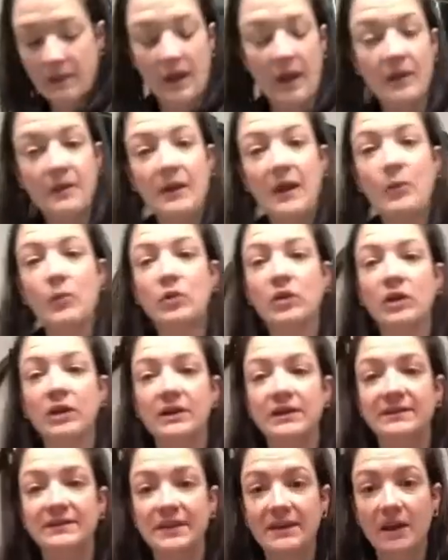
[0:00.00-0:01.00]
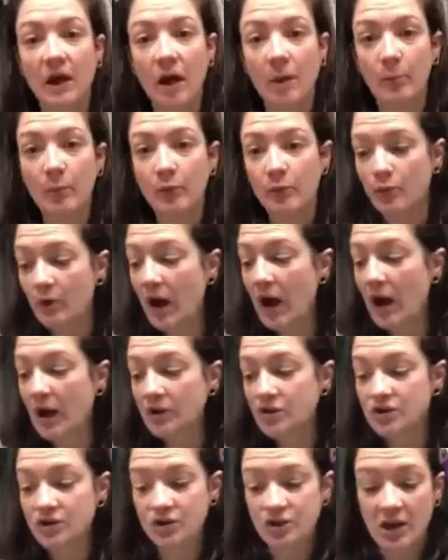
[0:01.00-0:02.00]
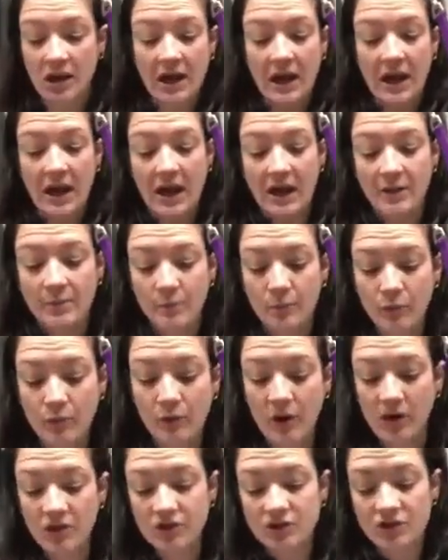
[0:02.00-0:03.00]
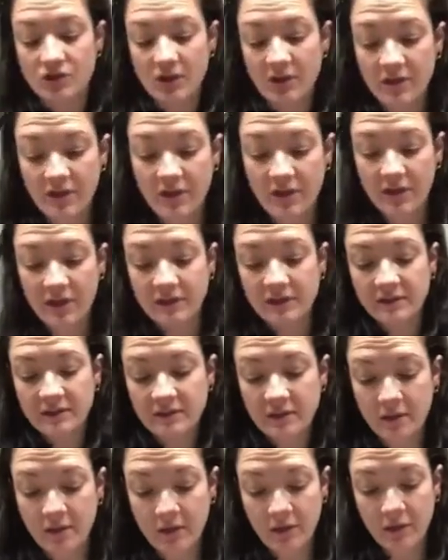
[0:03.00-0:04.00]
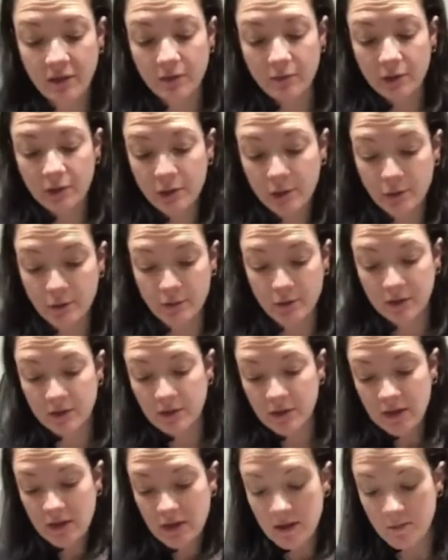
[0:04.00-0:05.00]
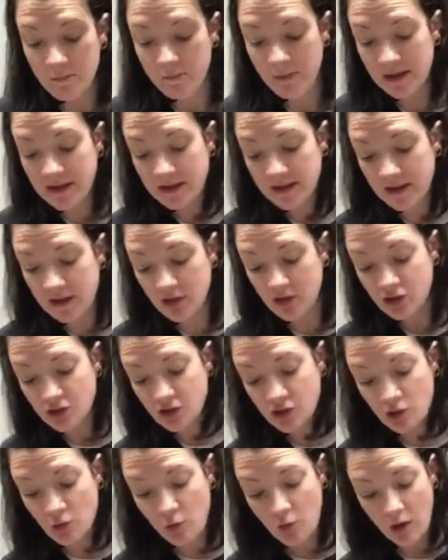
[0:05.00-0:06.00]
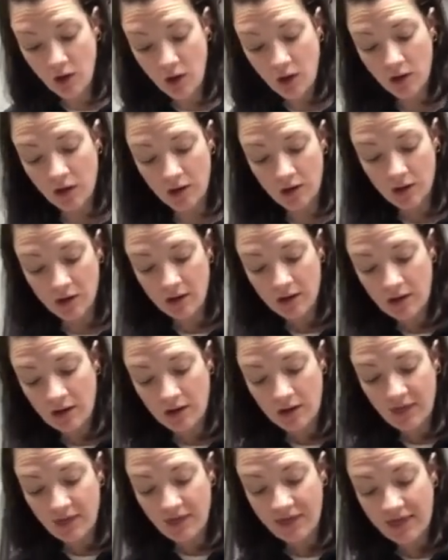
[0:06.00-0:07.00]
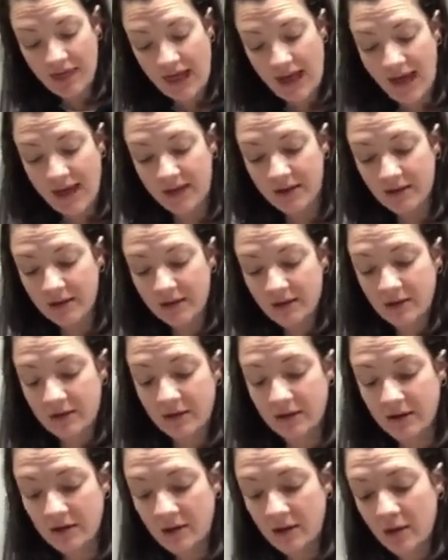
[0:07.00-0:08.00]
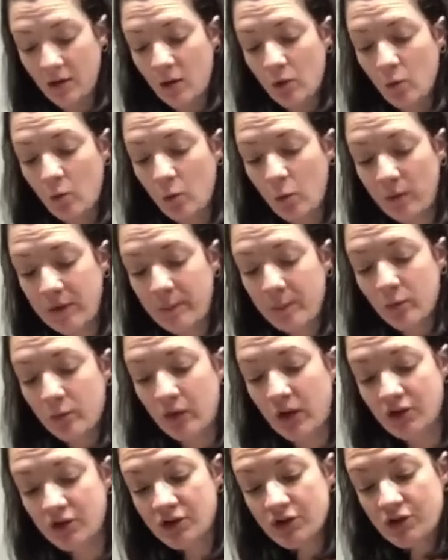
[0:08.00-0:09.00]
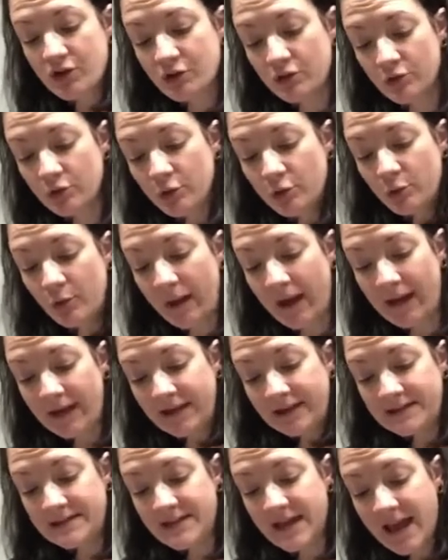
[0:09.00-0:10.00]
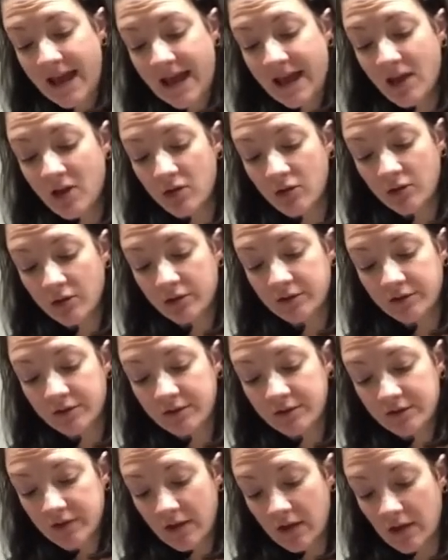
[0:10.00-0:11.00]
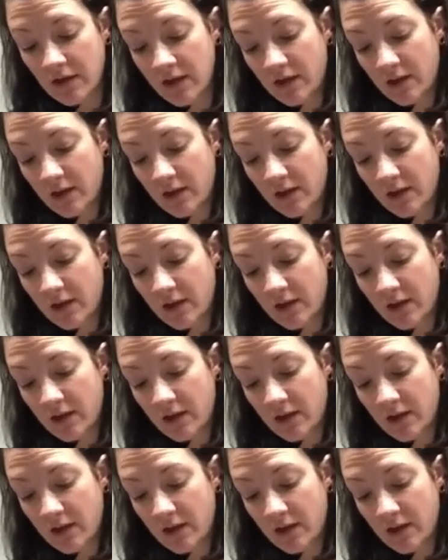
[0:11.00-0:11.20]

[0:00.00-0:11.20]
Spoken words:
And then we're gonna take a brush and brush this through, making sure that we brush through any tangles